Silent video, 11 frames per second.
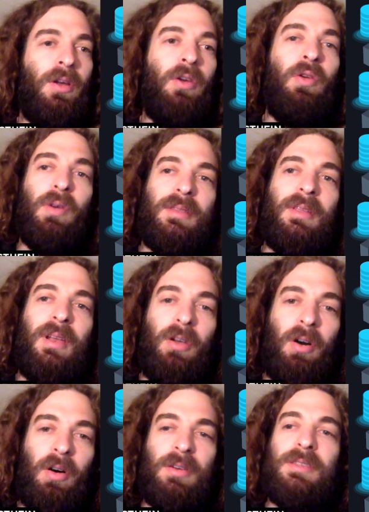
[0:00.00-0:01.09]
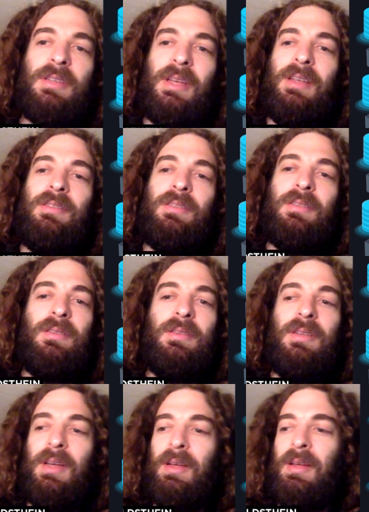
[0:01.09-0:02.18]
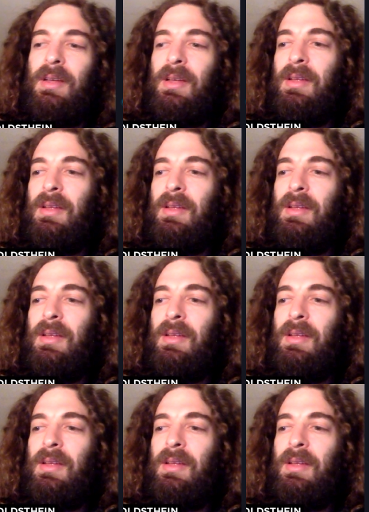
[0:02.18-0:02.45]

look at the logs and the